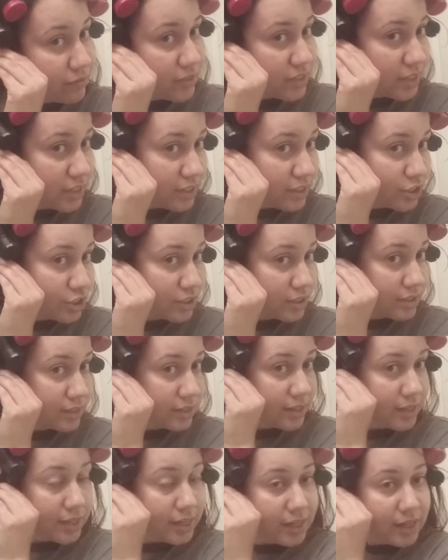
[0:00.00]
of
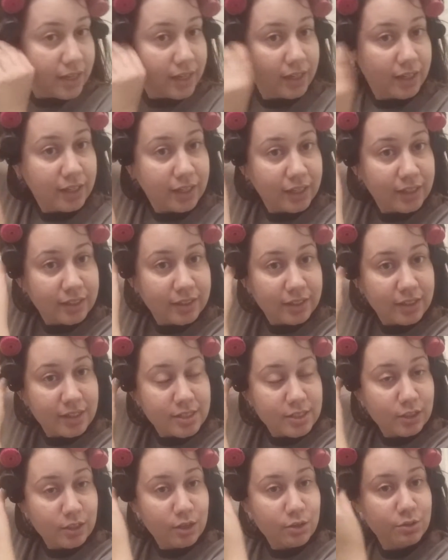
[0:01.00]
tension and getting it
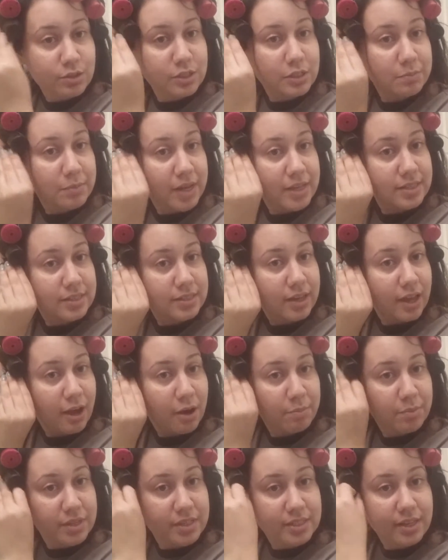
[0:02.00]
as close to my
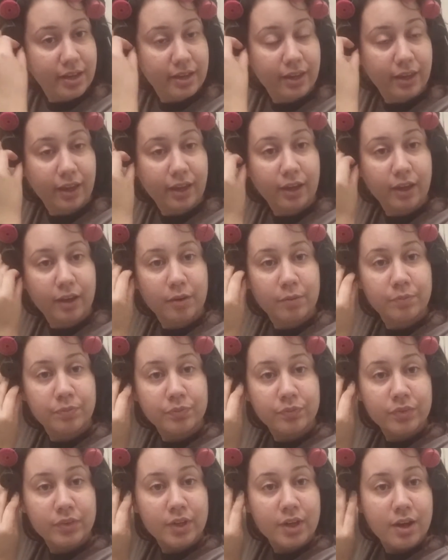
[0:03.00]
scalp as I can.
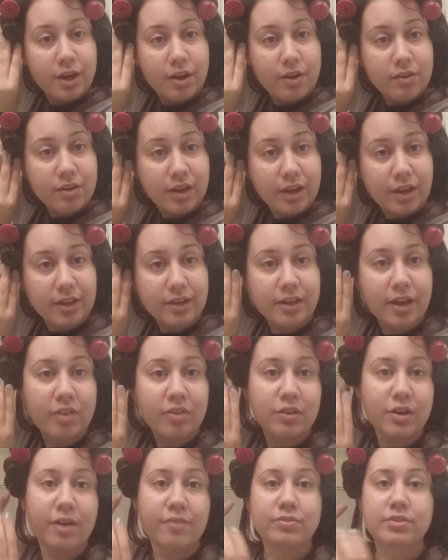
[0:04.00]
Okay, now
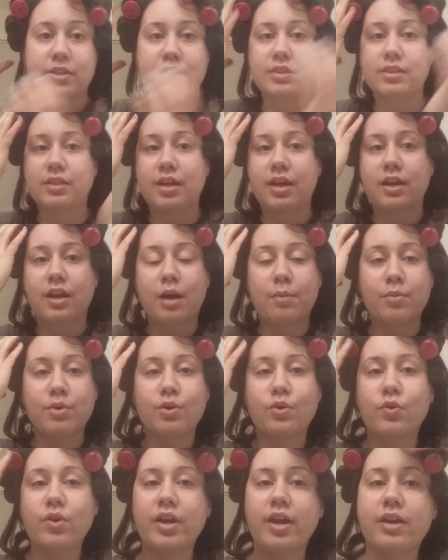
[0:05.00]
that I've done that, I'm
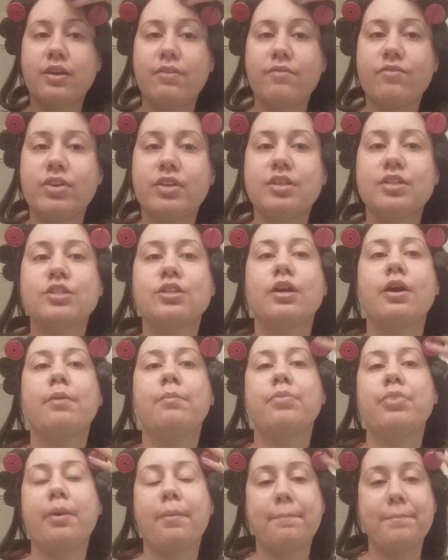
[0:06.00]
going to go ahead and finish
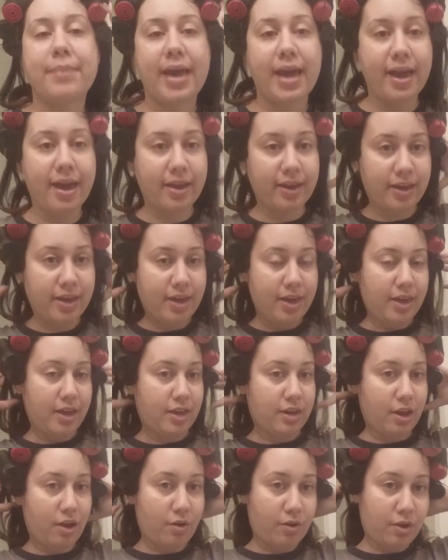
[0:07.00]
up the back
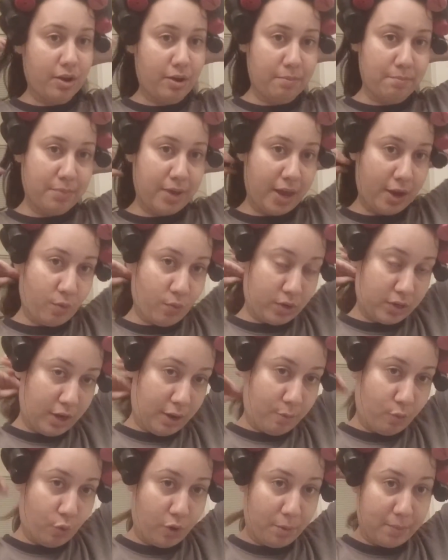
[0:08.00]
and I'll come back when
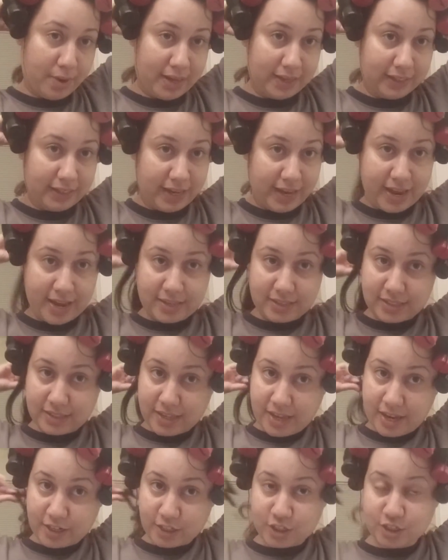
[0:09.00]
I'm on my last
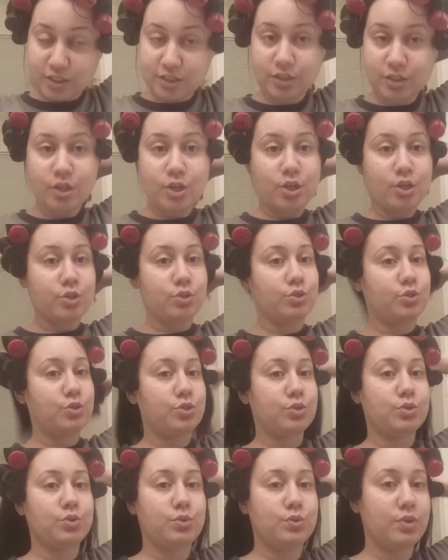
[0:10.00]
section
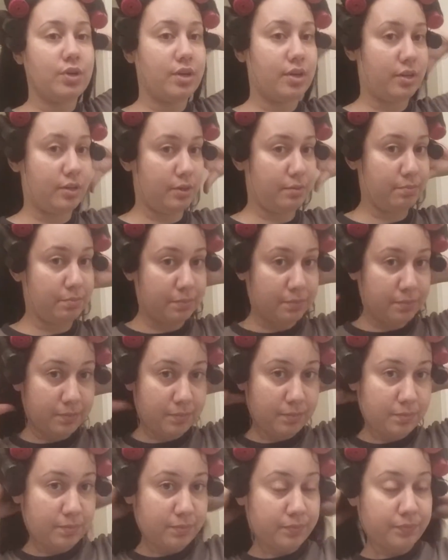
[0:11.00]
to, um,
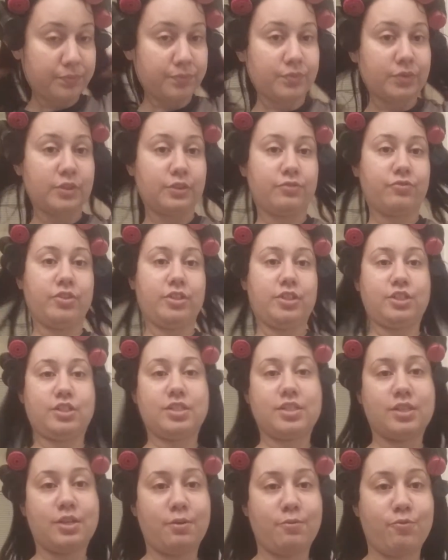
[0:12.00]
to finish
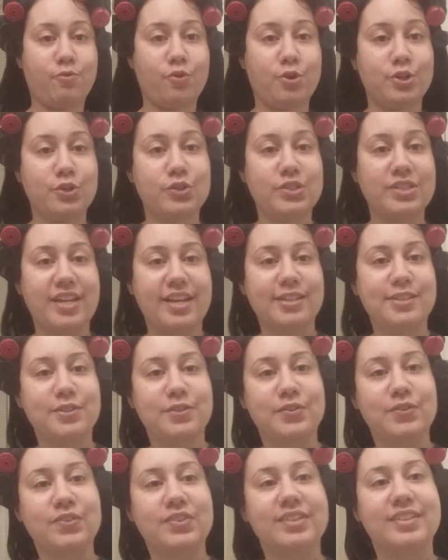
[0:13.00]
this up for you. Stay
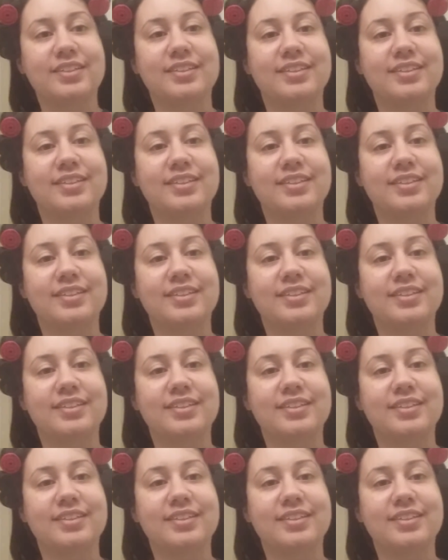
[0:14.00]
tuned.